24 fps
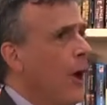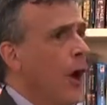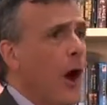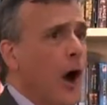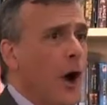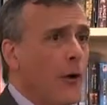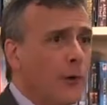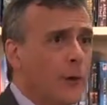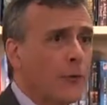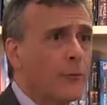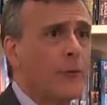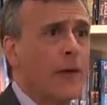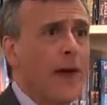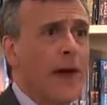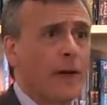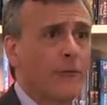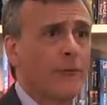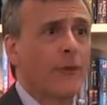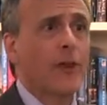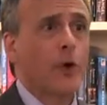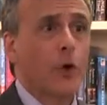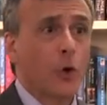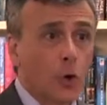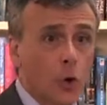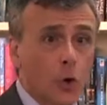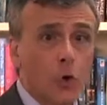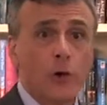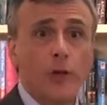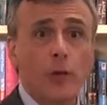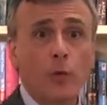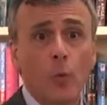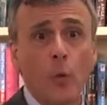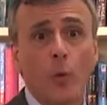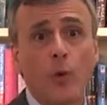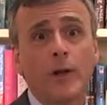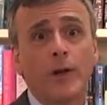are in fact the
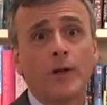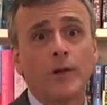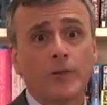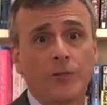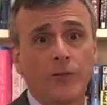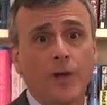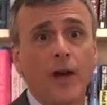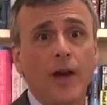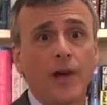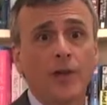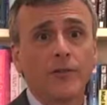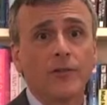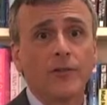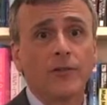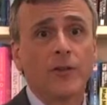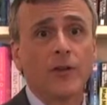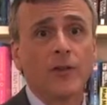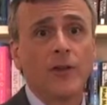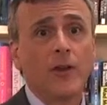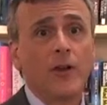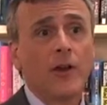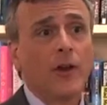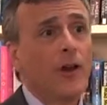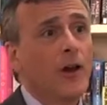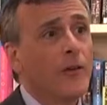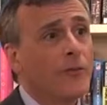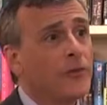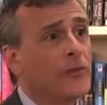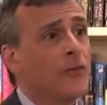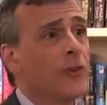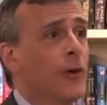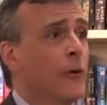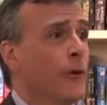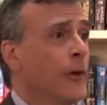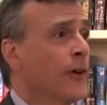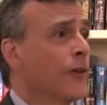early warning signs of
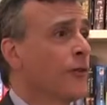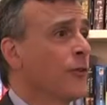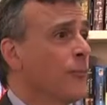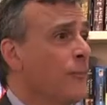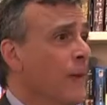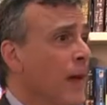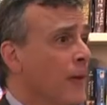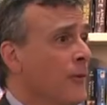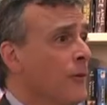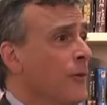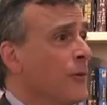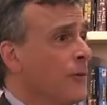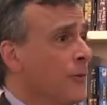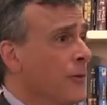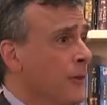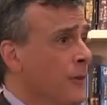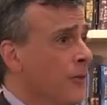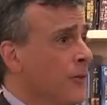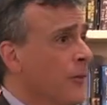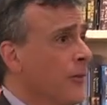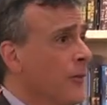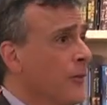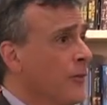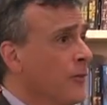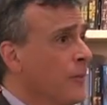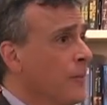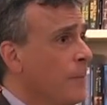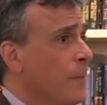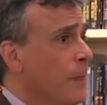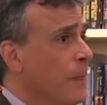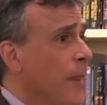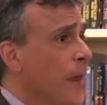serious mental illnesses.